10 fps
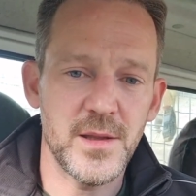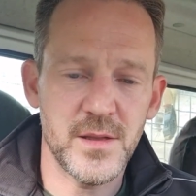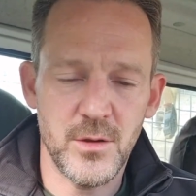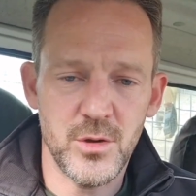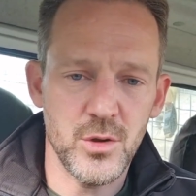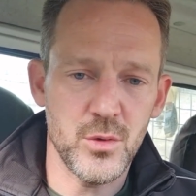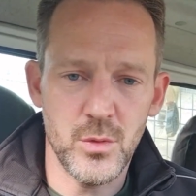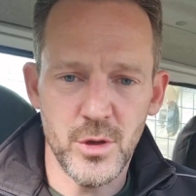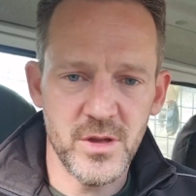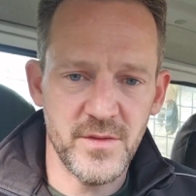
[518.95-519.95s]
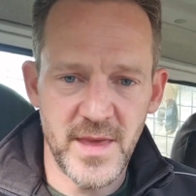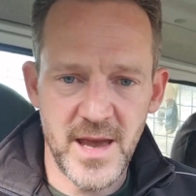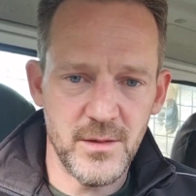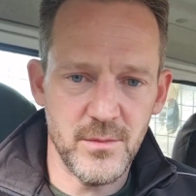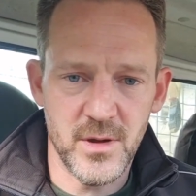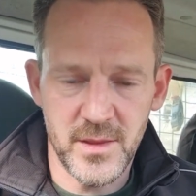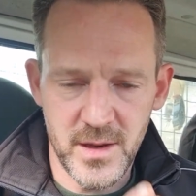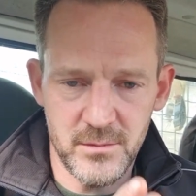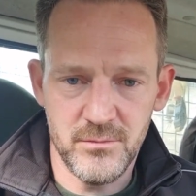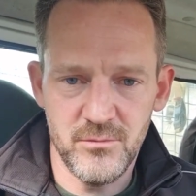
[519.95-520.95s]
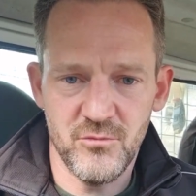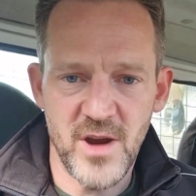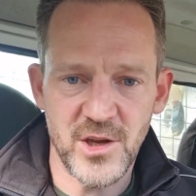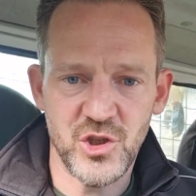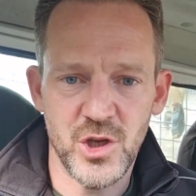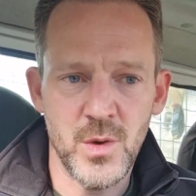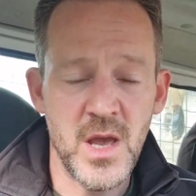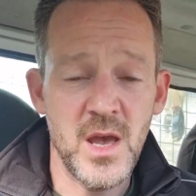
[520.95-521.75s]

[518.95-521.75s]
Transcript: so Google looks for that and then ranks you.